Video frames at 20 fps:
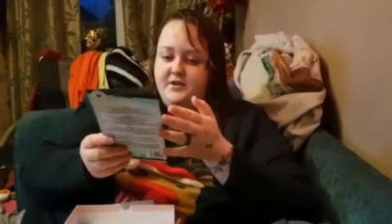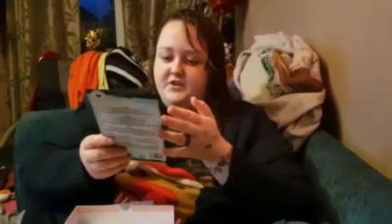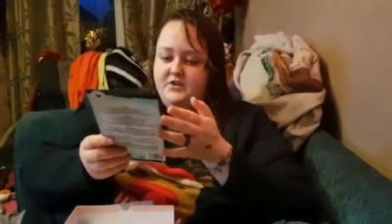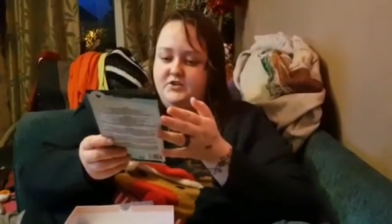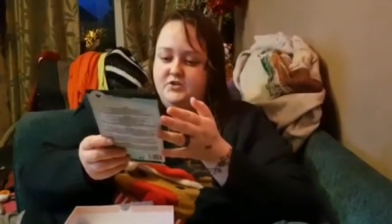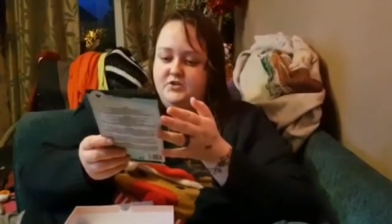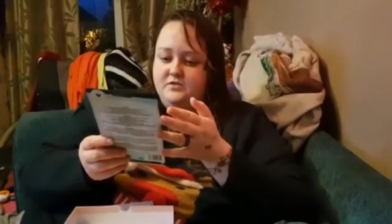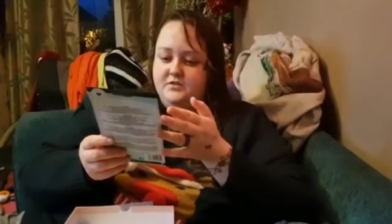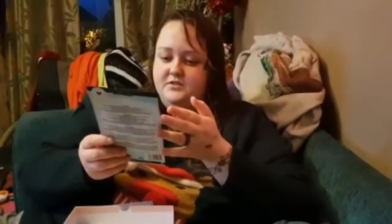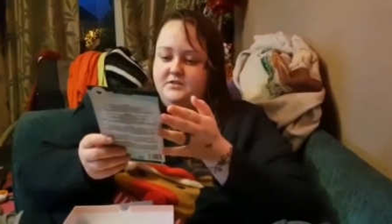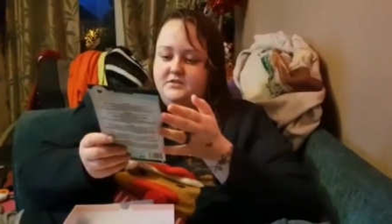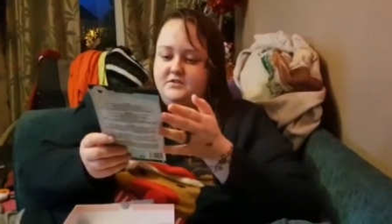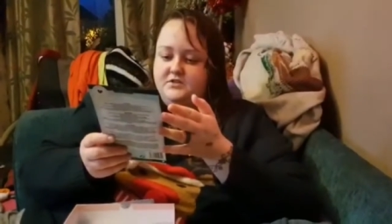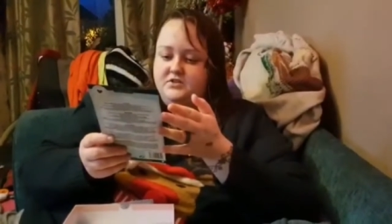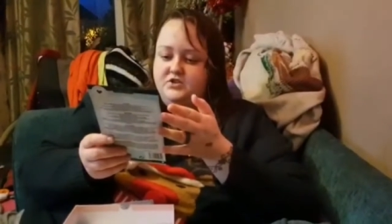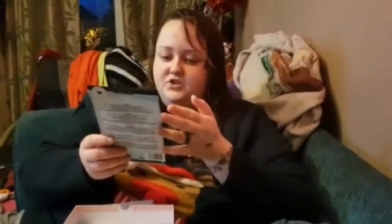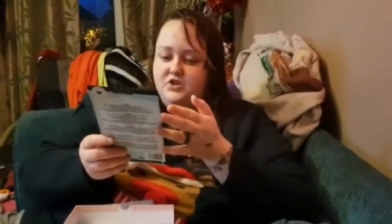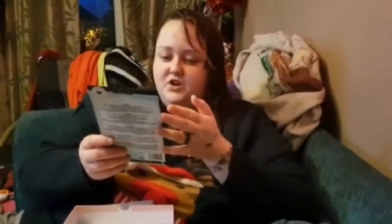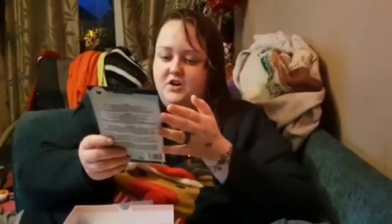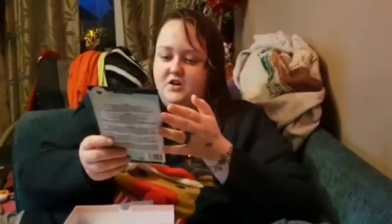Pretty sure
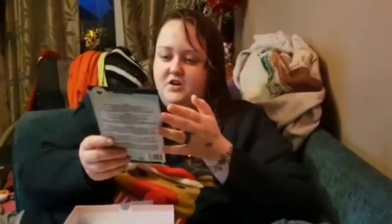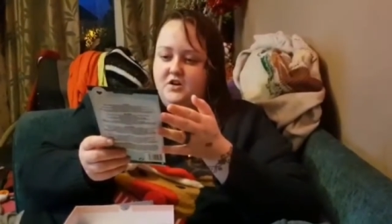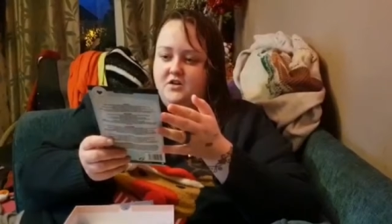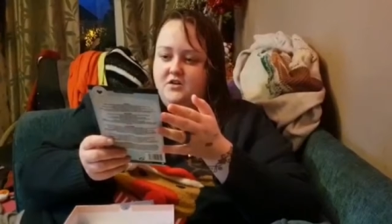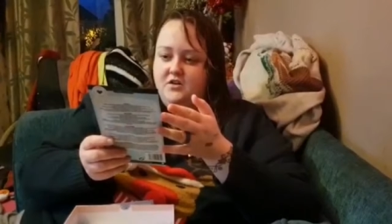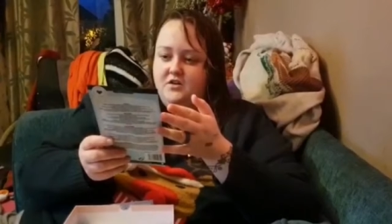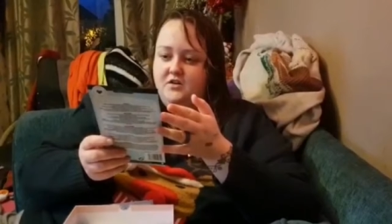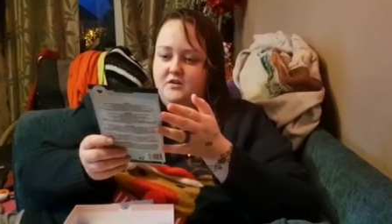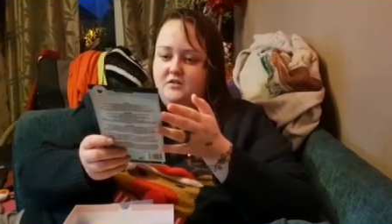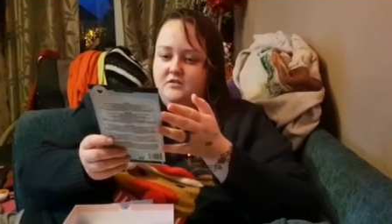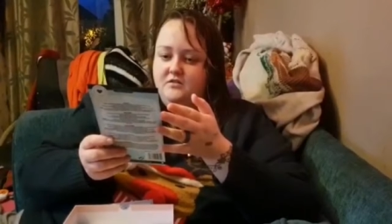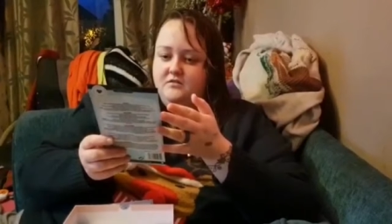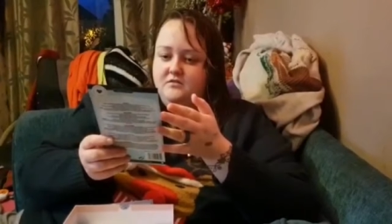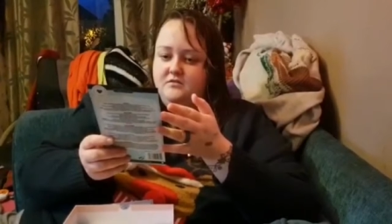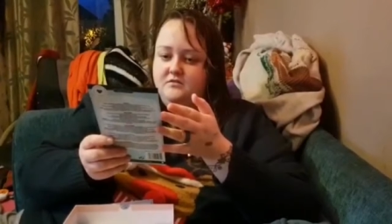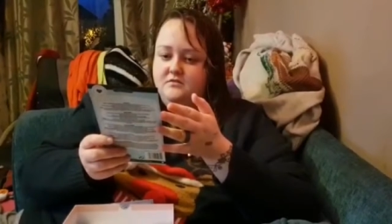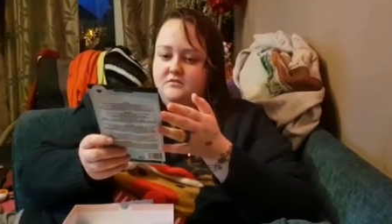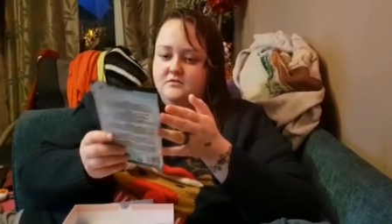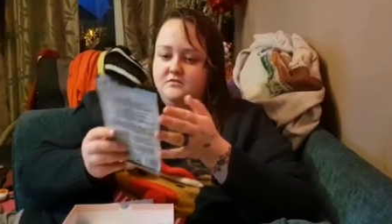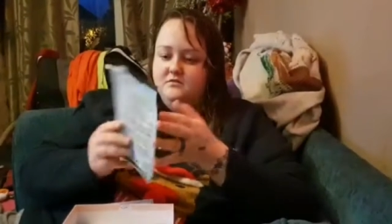it's
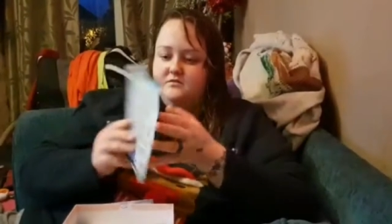charcoal.